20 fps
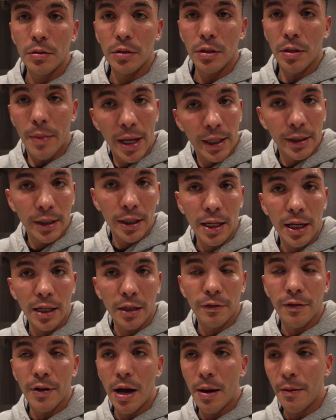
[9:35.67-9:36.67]
the mental
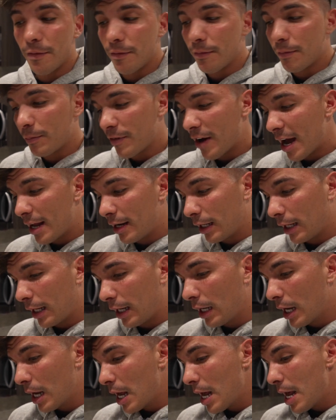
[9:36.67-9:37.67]
health
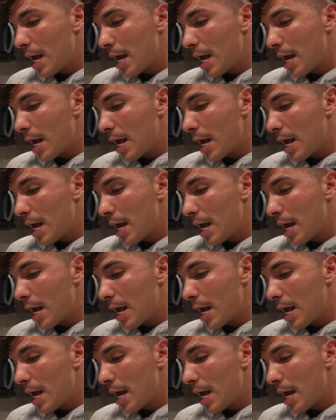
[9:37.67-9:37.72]
finally,